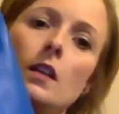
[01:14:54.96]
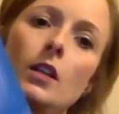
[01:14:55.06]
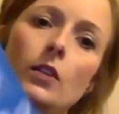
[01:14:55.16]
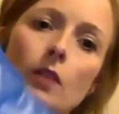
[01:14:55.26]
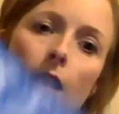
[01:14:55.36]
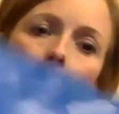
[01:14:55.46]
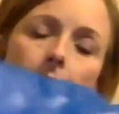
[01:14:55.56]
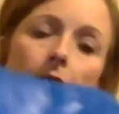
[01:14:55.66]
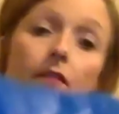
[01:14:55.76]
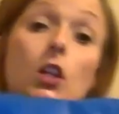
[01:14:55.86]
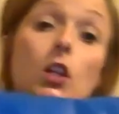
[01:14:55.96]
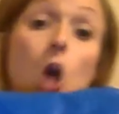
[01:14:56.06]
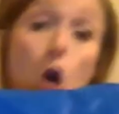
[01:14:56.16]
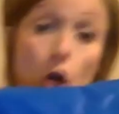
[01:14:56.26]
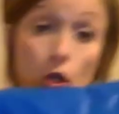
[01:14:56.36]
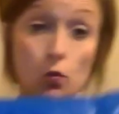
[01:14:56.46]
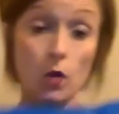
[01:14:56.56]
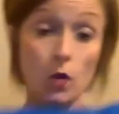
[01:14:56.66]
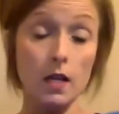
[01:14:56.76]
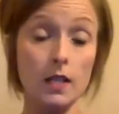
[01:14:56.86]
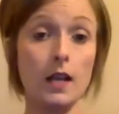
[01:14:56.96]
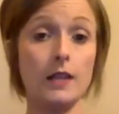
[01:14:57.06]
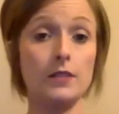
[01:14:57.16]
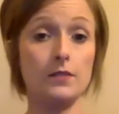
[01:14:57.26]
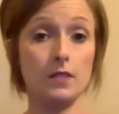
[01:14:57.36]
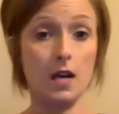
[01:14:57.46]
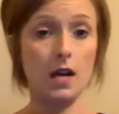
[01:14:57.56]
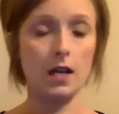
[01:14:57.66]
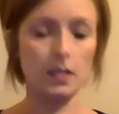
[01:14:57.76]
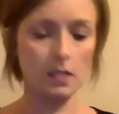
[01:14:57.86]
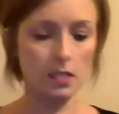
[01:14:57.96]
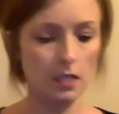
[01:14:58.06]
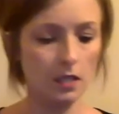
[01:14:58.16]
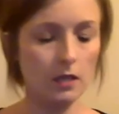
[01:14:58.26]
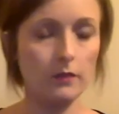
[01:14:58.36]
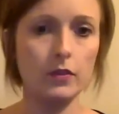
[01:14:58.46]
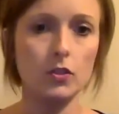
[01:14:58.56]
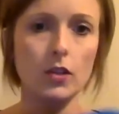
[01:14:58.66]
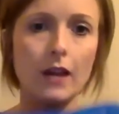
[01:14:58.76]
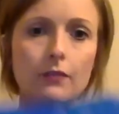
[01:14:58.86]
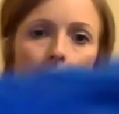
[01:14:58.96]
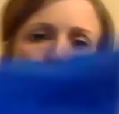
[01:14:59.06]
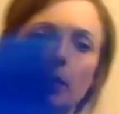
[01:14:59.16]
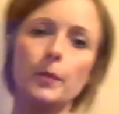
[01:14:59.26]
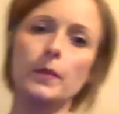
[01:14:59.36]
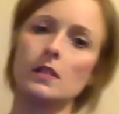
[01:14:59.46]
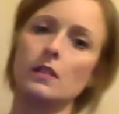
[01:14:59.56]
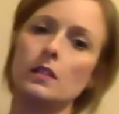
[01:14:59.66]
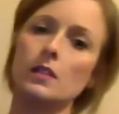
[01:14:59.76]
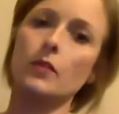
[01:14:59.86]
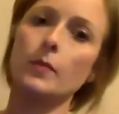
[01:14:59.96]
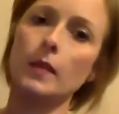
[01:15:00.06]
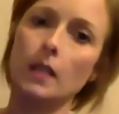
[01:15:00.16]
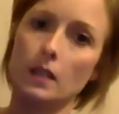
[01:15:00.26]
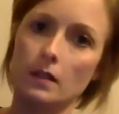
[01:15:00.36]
You guys have a large one. I do not, for traveling purposes for me and